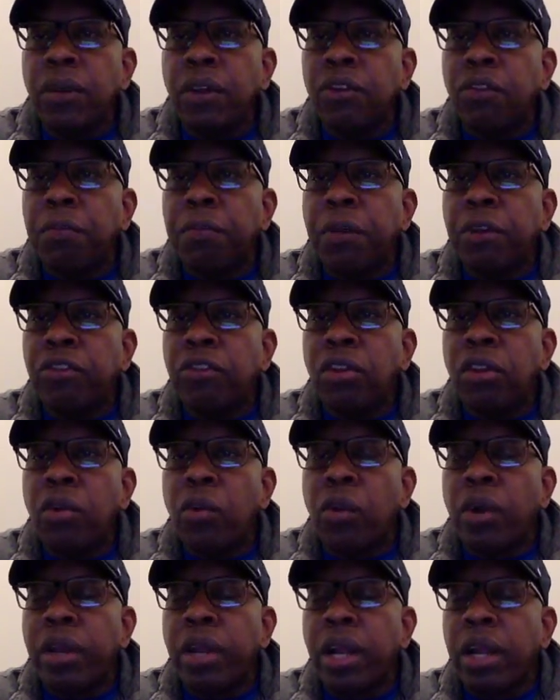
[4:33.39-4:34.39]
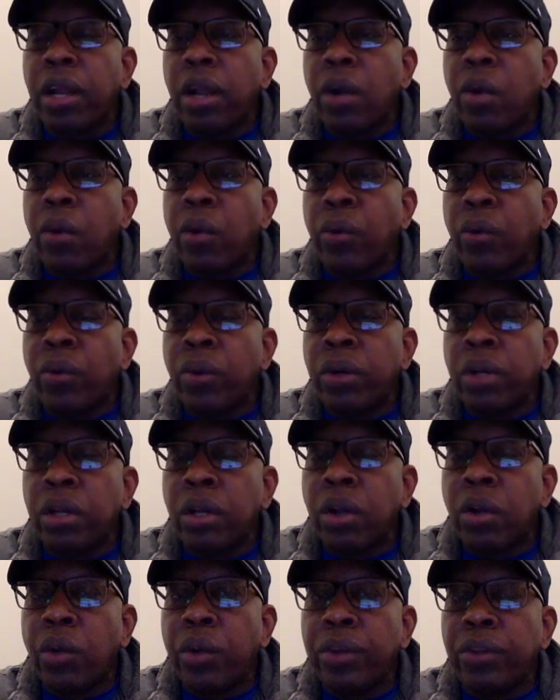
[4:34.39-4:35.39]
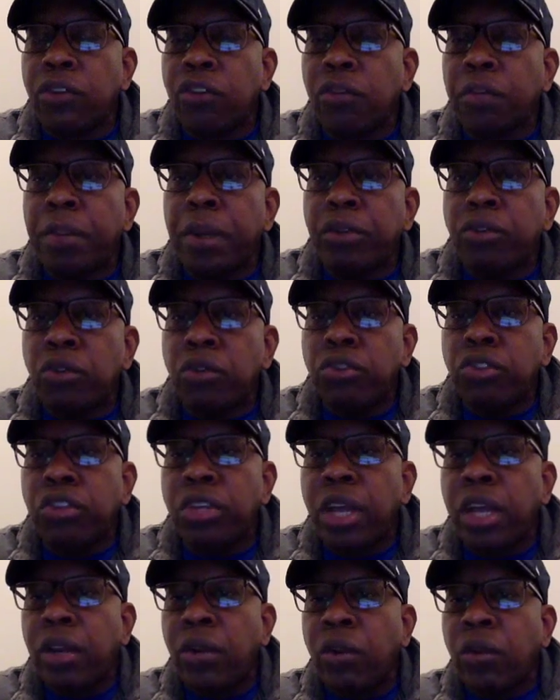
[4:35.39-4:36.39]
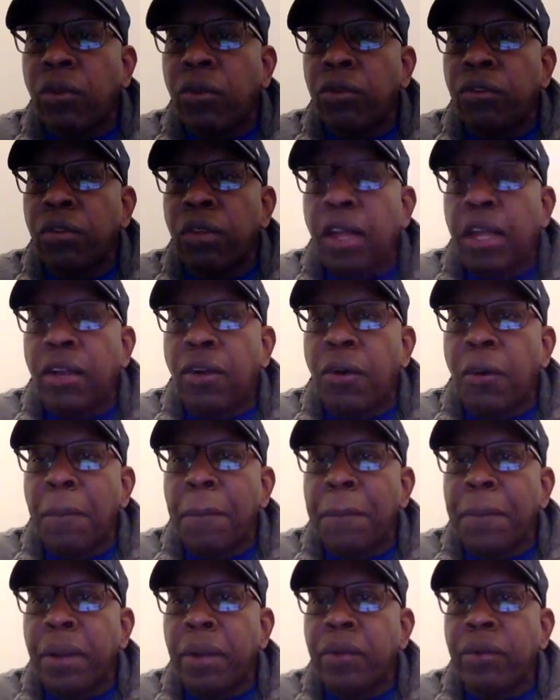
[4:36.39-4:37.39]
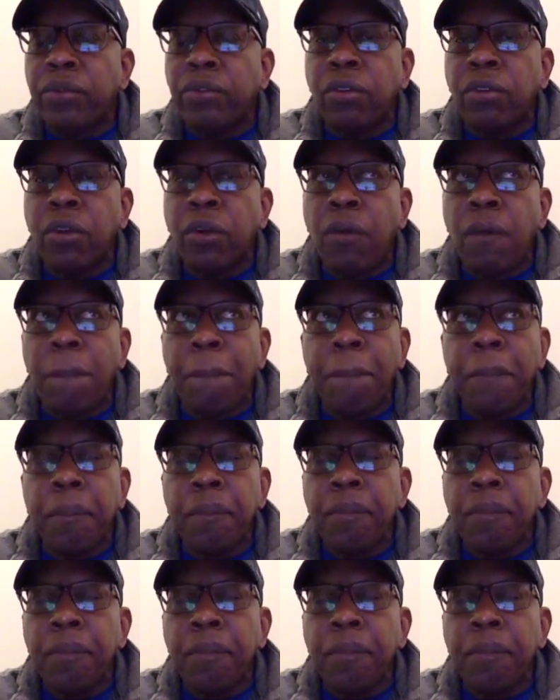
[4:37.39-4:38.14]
especially when I want to go into special channels like on Periscope.